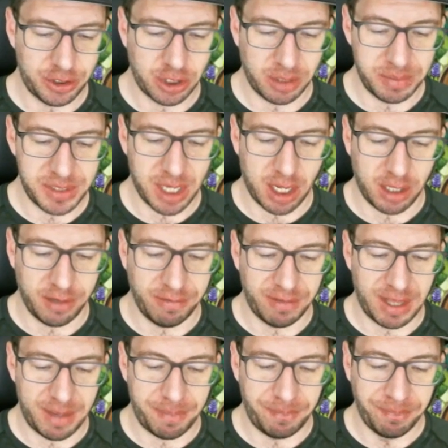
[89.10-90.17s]
trumps all of
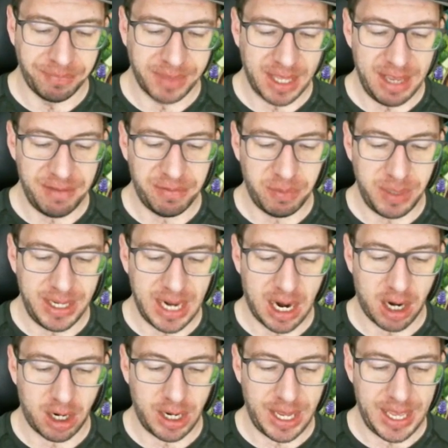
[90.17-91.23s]
them. If we
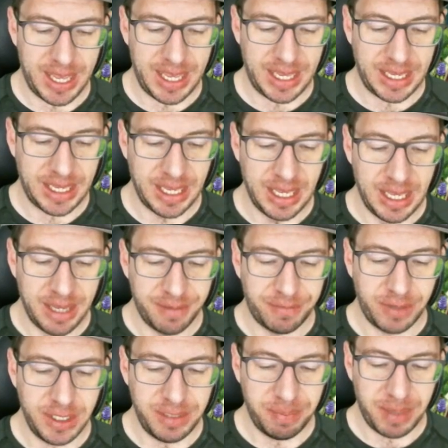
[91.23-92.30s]
are a
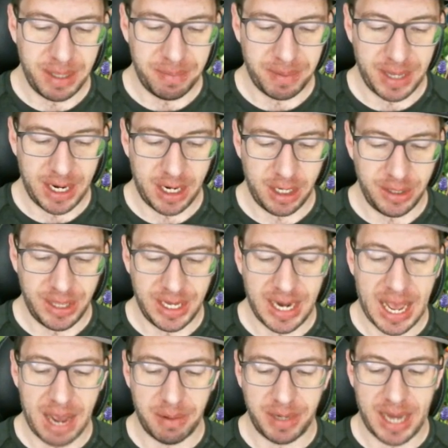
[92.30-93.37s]
free-to-play player, then
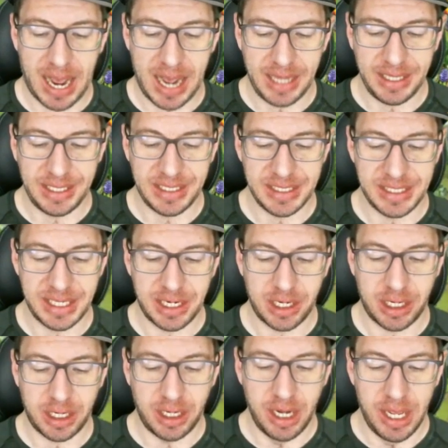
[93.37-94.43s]
I would highly
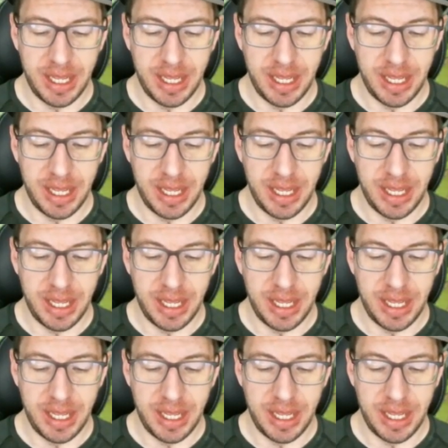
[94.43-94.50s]
consider